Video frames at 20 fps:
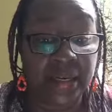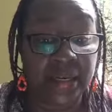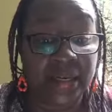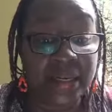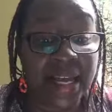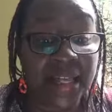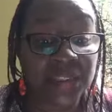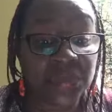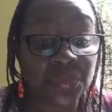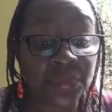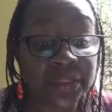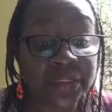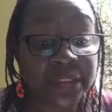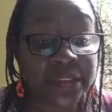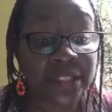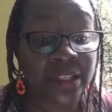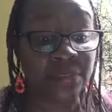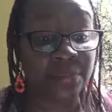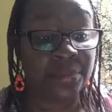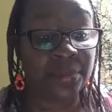That's what
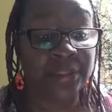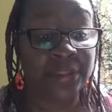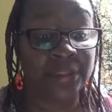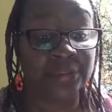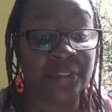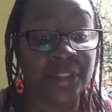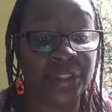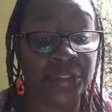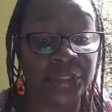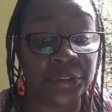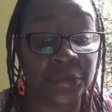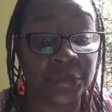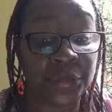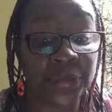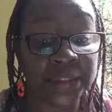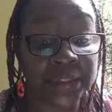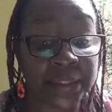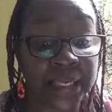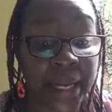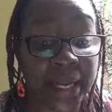self preservation
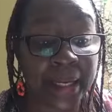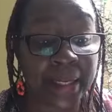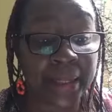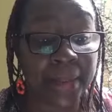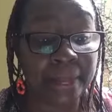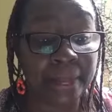looks like.